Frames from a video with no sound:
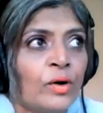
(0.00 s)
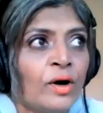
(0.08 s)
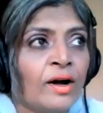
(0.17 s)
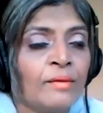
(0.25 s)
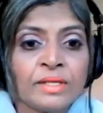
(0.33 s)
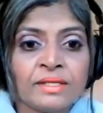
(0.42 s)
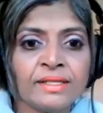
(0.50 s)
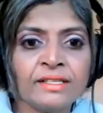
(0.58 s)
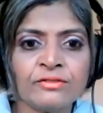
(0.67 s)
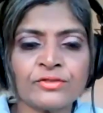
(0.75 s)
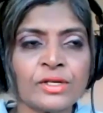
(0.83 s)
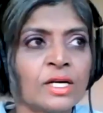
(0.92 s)
I
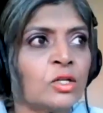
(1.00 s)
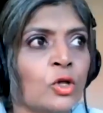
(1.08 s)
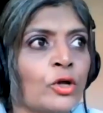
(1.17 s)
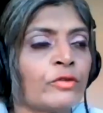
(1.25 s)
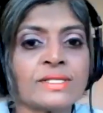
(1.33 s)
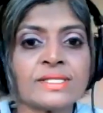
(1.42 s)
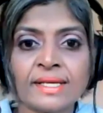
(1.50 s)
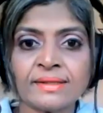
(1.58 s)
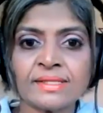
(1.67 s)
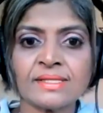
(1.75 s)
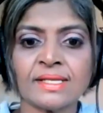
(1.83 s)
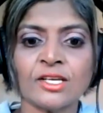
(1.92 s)
believe a lot of us at
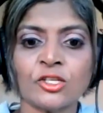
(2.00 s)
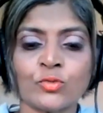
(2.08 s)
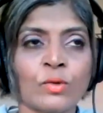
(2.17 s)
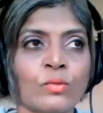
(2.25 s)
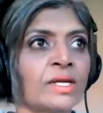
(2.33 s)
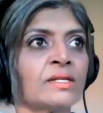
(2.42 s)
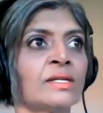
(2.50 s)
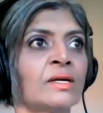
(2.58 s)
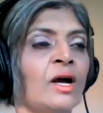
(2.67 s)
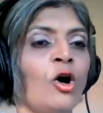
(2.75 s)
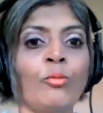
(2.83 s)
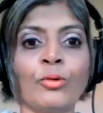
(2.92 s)
the stage where we can
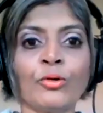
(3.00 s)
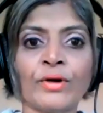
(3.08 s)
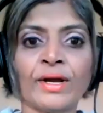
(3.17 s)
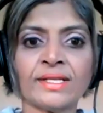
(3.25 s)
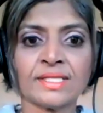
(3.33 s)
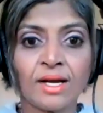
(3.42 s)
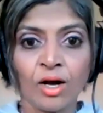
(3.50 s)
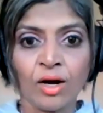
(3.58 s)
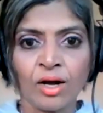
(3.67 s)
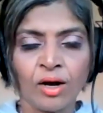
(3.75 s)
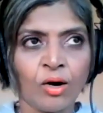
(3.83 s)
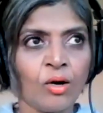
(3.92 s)
operate
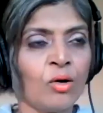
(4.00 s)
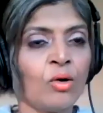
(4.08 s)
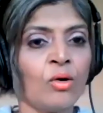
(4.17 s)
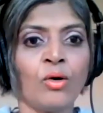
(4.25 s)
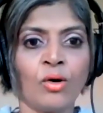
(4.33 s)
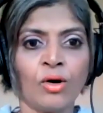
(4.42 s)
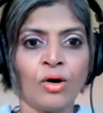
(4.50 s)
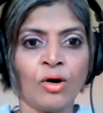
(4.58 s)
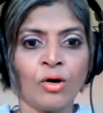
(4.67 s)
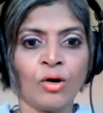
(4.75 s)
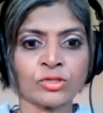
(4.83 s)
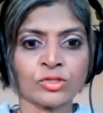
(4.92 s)

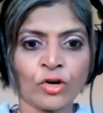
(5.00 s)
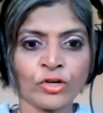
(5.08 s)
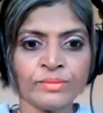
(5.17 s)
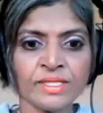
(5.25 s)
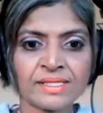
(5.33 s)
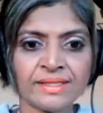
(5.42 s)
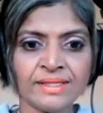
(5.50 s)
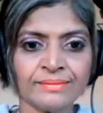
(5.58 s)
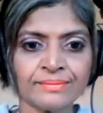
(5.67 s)
autonomously.